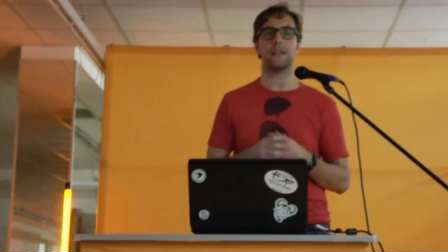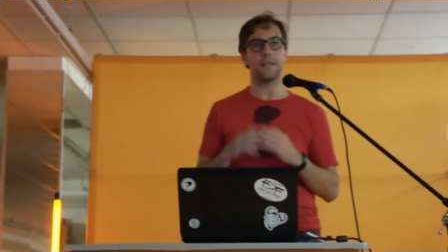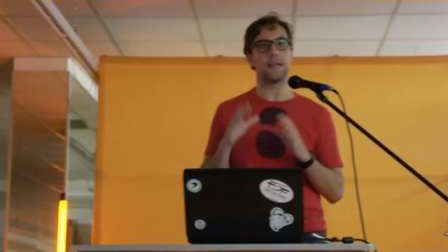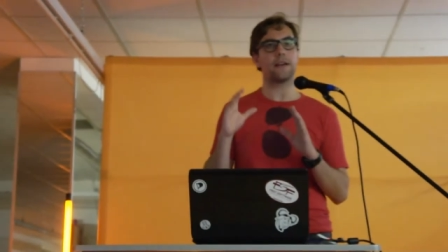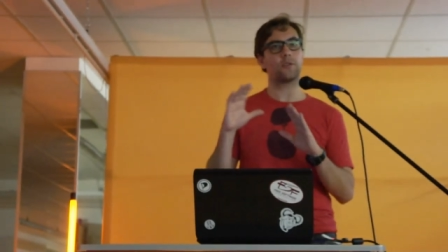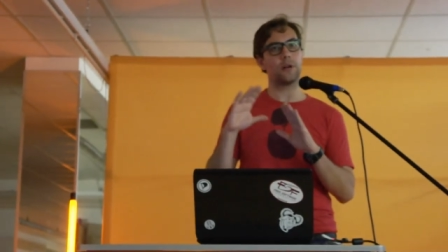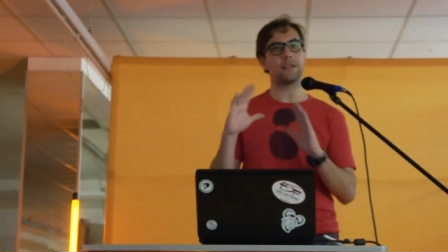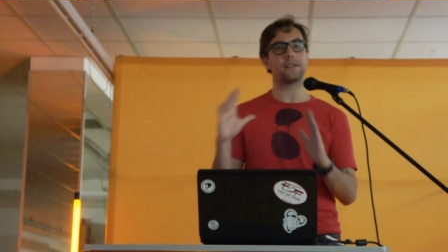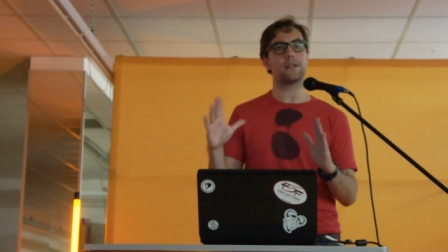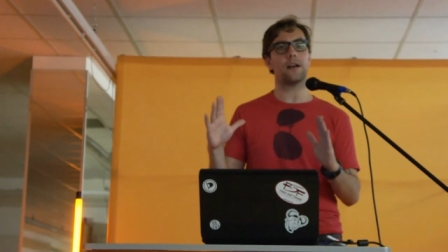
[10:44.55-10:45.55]
I mean, they have great
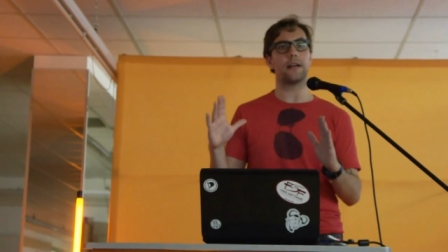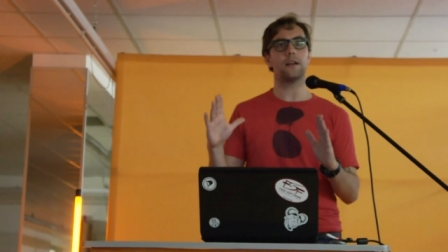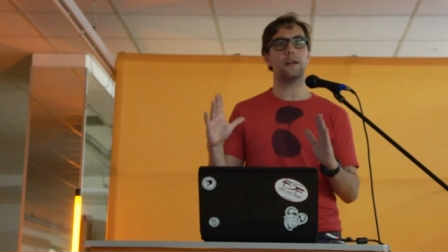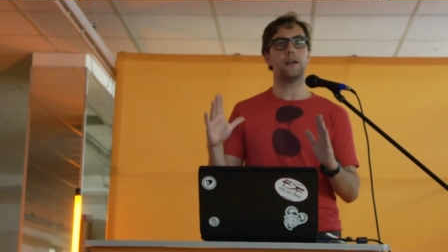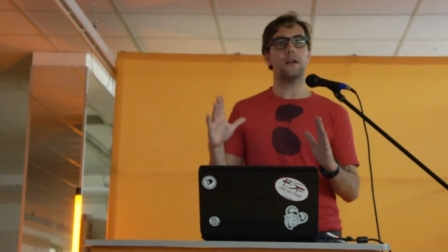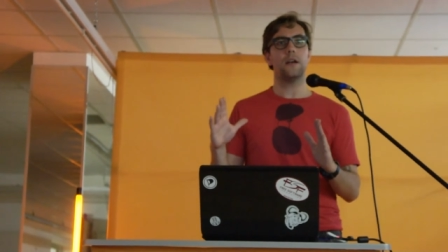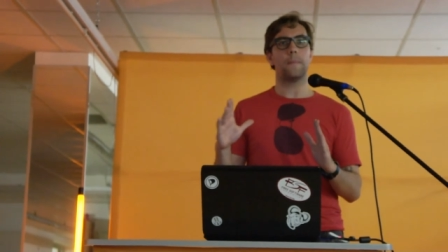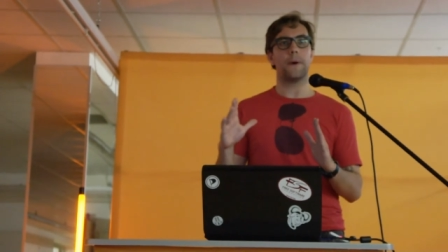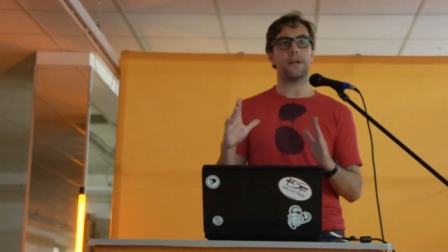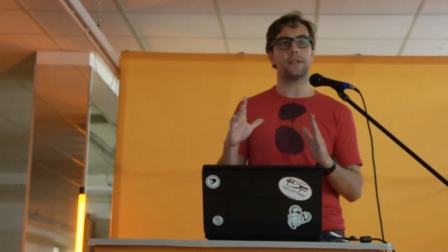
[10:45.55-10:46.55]
design,
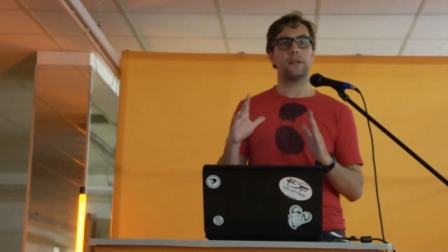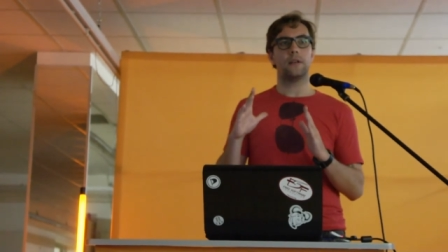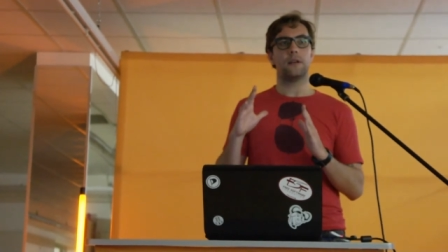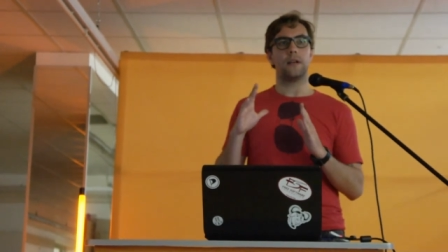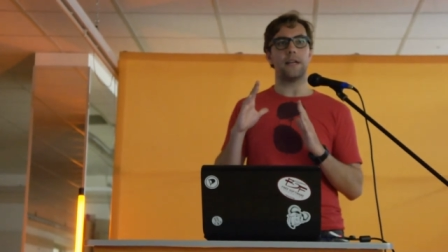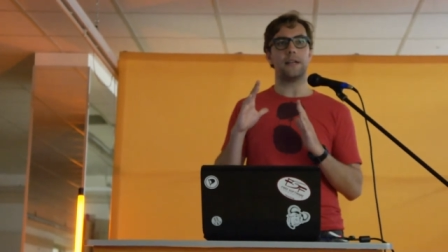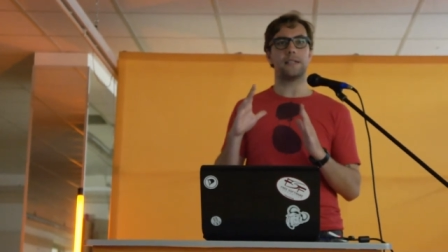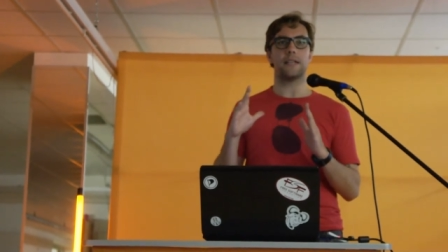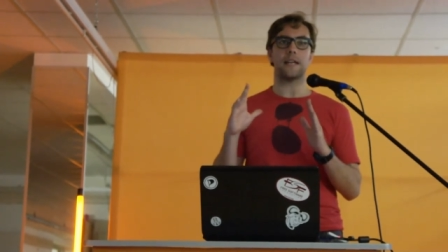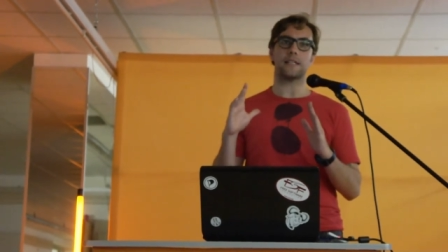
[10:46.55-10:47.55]
but it is
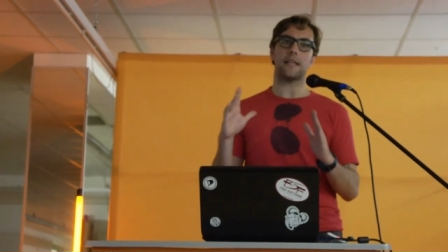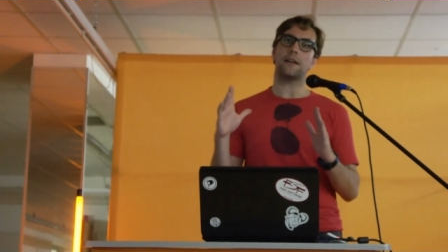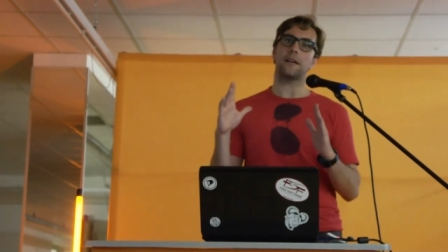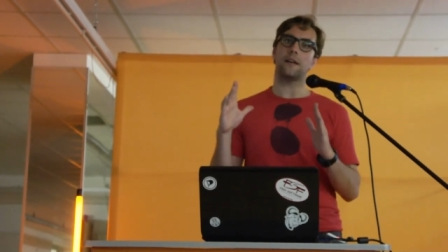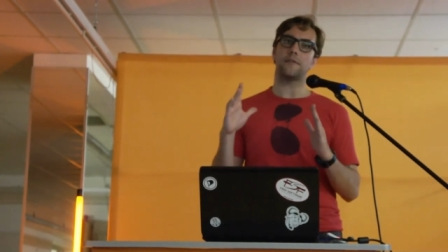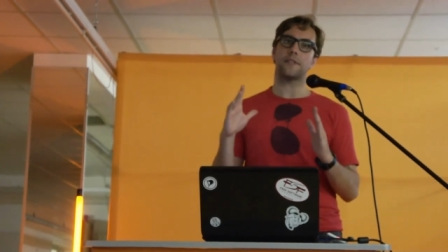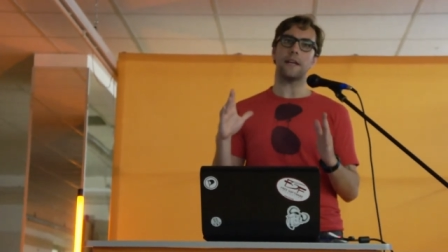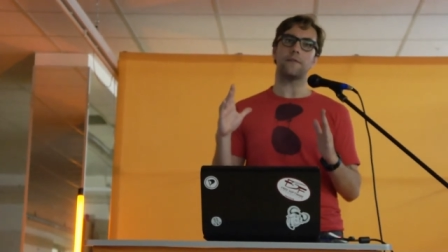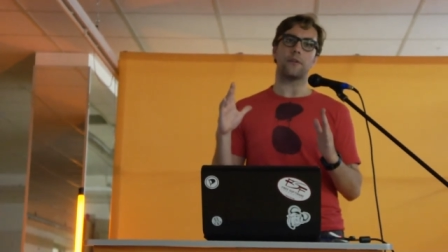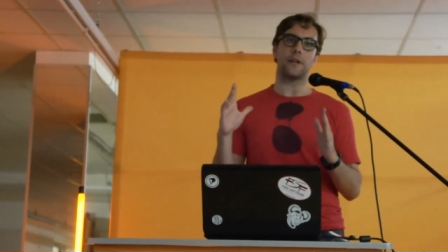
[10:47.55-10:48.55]
the aesthetic of
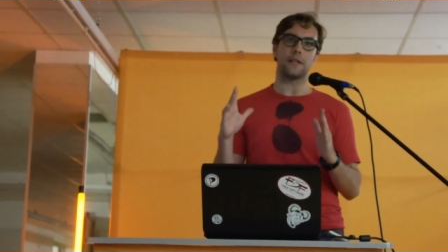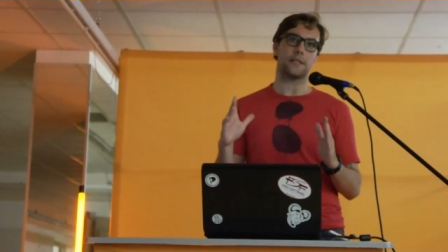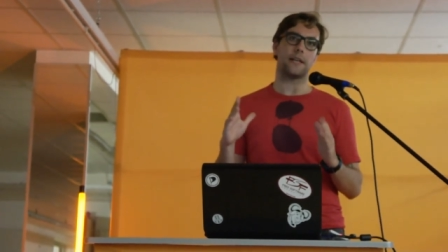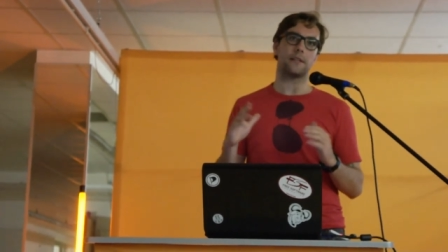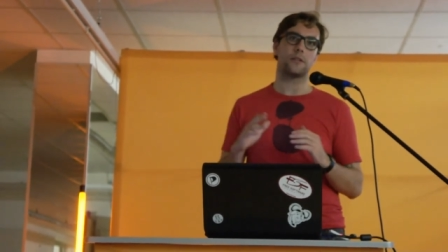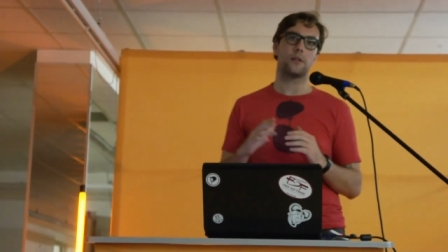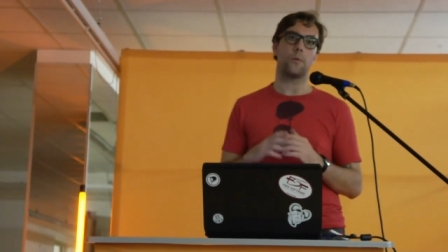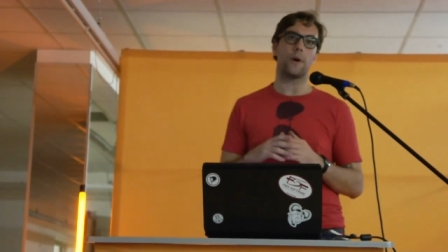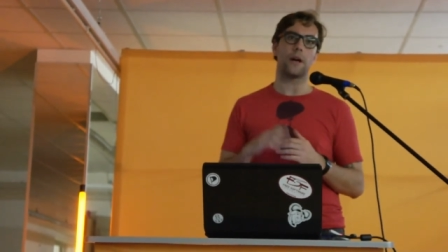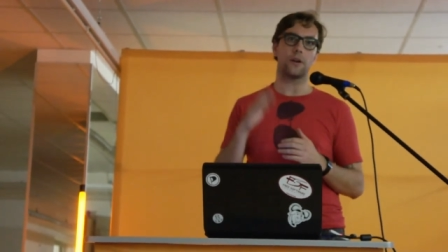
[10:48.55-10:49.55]
slavery in a sense,
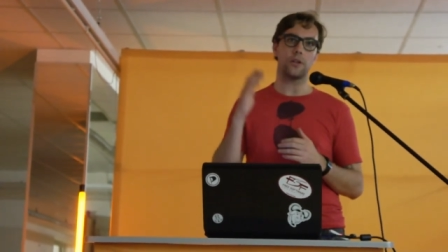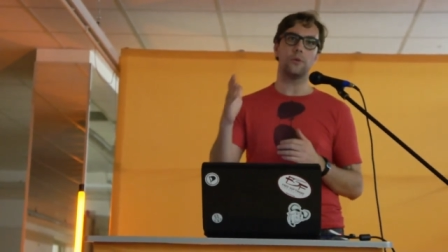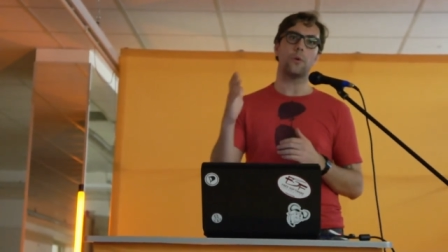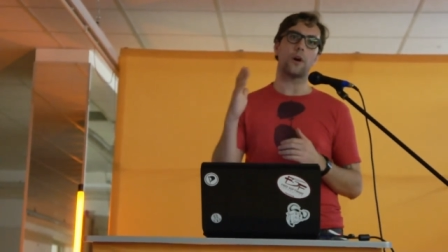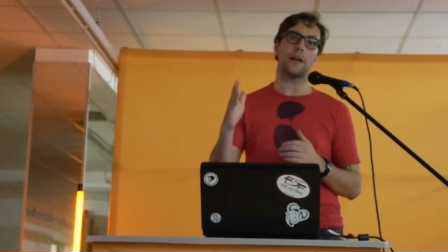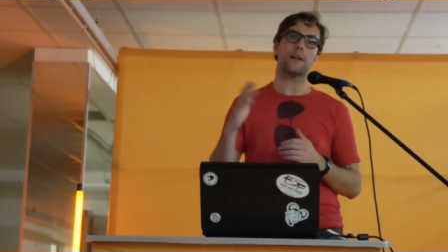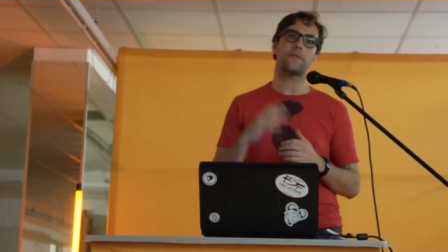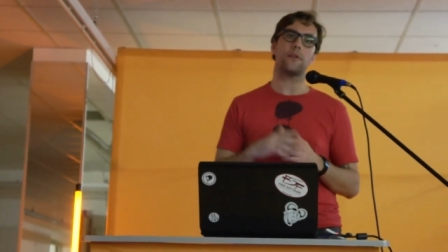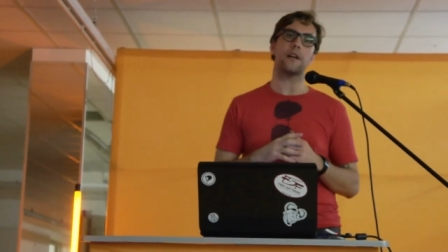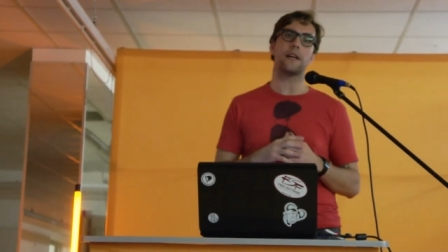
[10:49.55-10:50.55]
where you are not
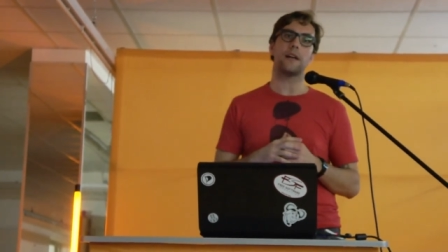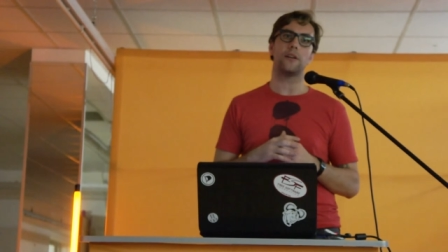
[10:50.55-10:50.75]
free.